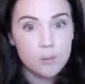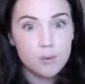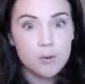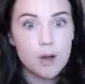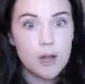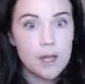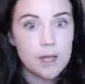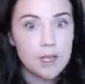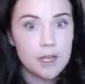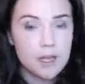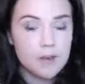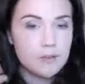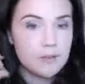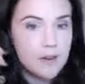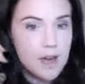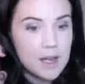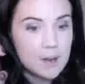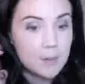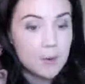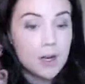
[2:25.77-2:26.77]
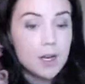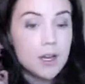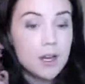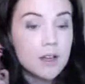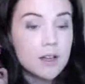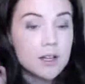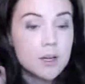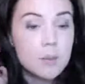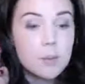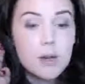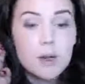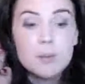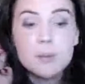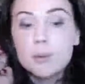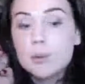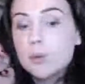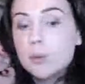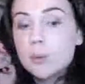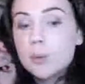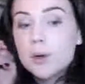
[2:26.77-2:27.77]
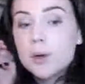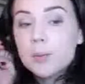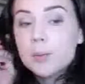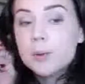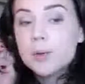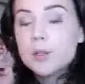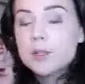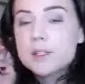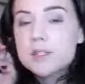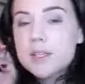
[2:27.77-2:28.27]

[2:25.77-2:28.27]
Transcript: bright and vibrant, not like a bright blue purple.